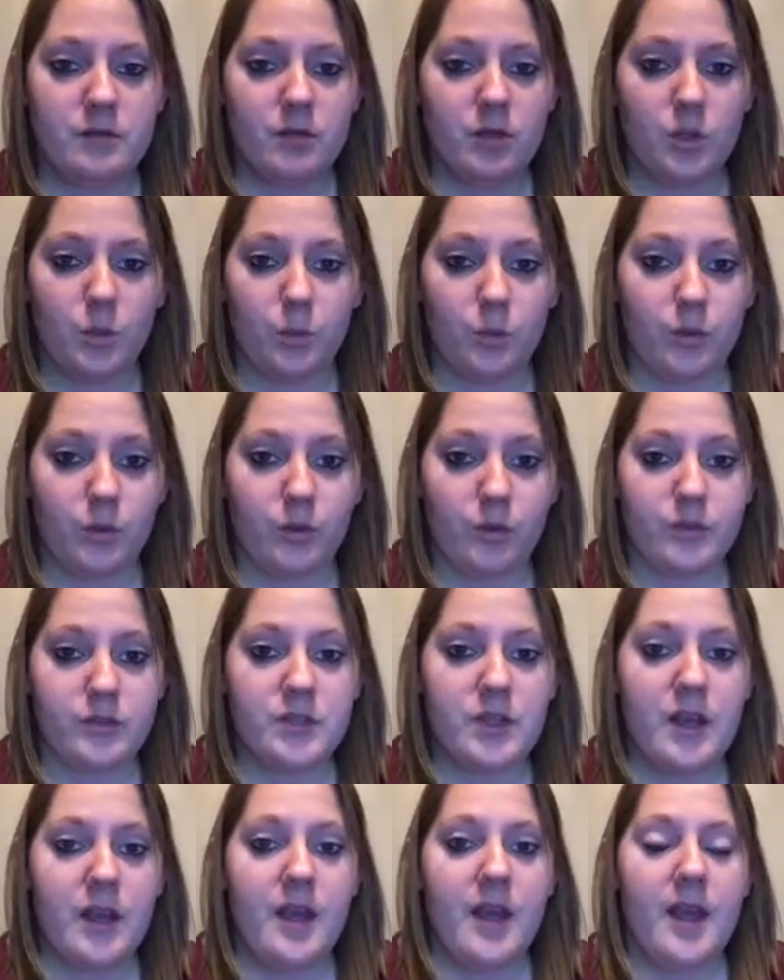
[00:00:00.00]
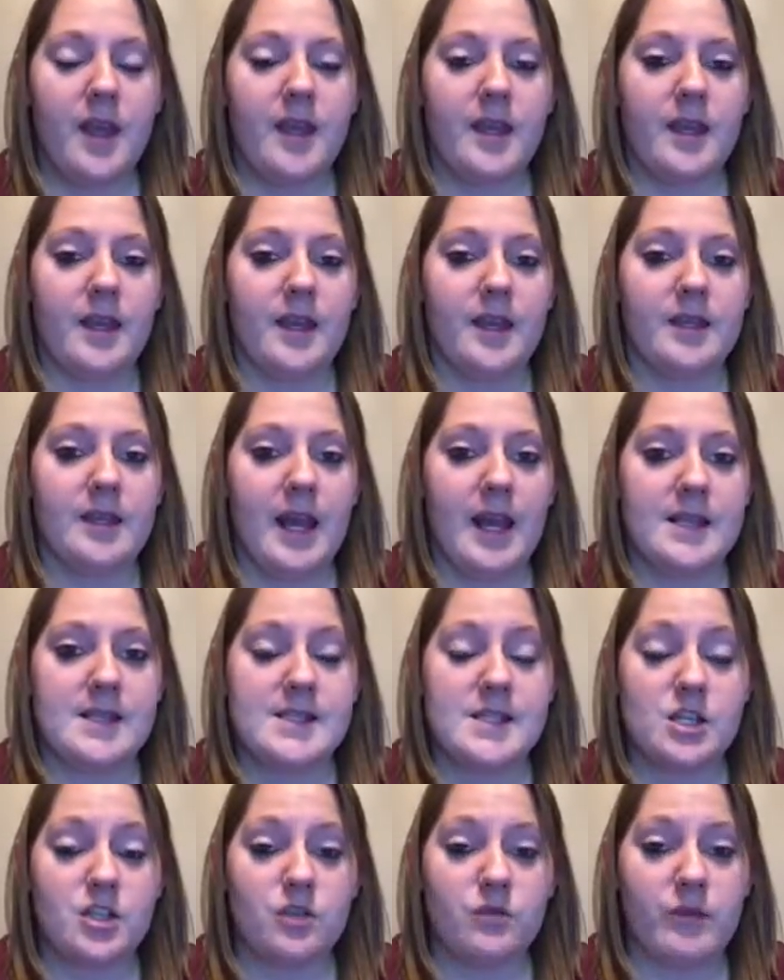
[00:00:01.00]
the world and
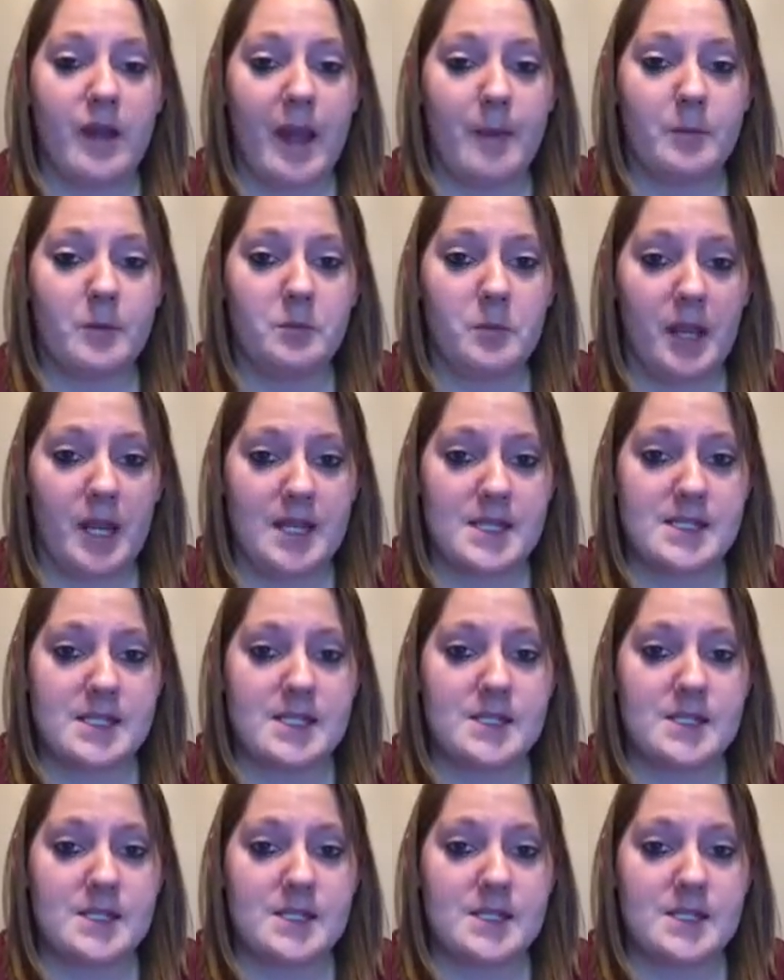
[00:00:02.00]
at such a rapid pace.